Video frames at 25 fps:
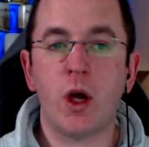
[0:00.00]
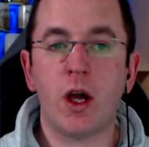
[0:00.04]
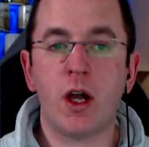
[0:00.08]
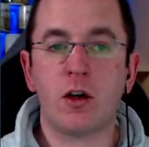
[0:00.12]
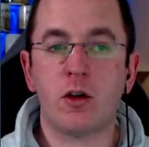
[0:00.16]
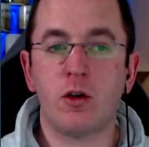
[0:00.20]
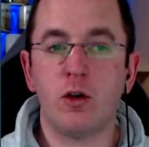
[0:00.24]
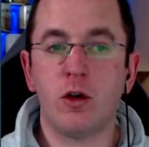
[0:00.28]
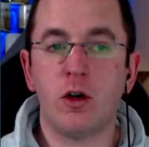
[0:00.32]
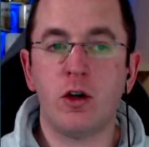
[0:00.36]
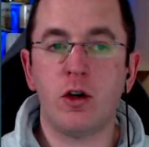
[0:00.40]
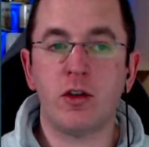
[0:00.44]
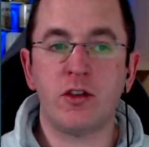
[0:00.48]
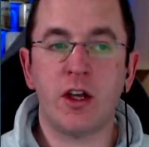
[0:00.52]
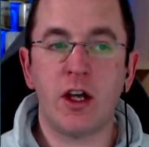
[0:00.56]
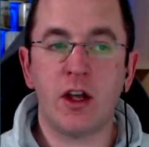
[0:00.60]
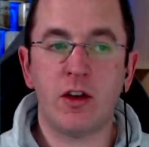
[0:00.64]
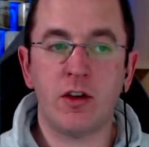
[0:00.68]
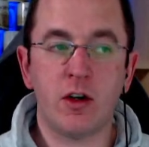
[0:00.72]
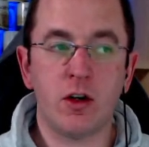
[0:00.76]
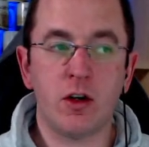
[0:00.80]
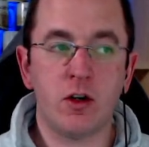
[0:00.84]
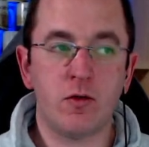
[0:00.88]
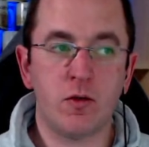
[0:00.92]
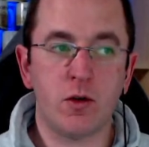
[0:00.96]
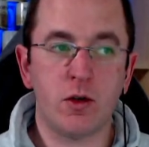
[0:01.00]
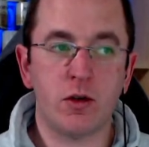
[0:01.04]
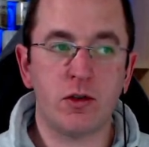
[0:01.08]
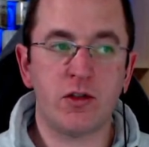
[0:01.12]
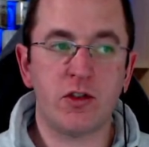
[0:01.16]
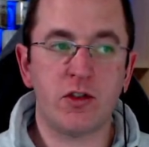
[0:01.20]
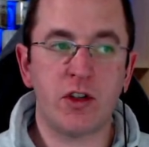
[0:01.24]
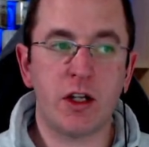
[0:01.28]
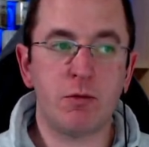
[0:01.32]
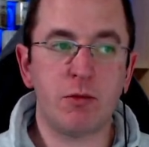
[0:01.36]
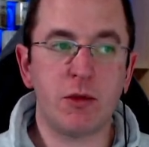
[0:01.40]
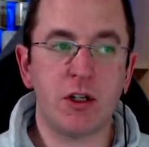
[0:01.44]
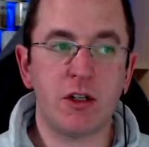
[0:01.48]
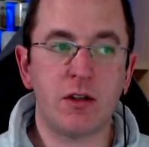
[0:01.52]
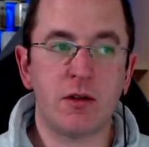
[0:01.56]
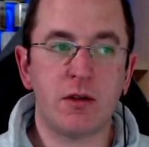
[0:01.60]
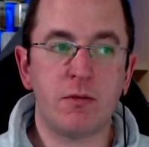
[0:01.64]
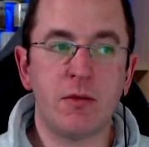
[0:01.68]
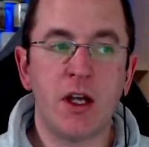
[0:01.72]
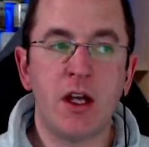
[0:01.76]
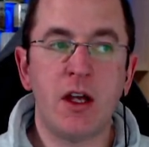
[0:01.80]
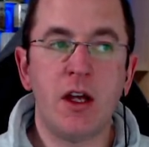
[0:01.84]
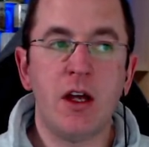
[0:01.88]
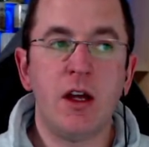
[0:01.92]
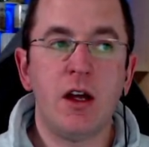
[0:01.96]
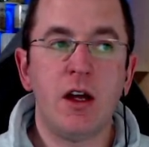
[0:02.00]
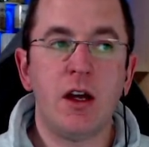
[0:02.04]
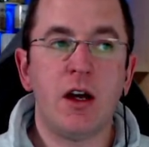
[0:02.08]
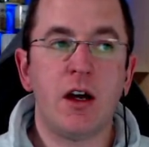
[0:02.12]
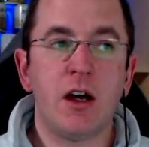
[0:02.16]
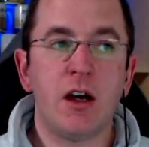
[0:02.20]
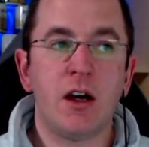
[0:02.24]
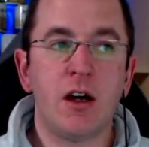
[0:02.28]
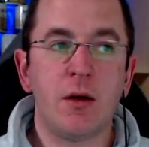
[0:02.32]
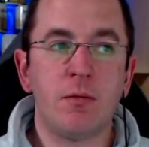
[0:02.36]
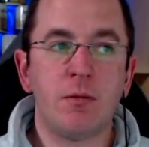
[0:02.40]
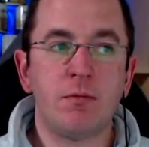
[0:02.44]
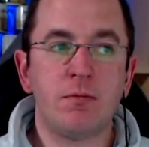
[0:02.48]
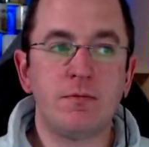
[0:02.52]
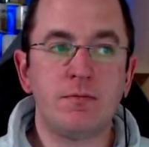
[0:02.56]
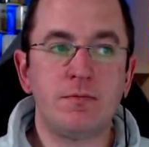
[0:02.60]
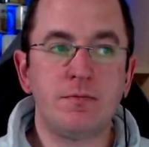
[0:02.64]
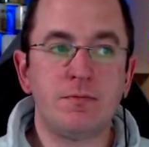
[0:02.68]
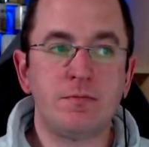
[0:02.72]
clause and your overall statement. And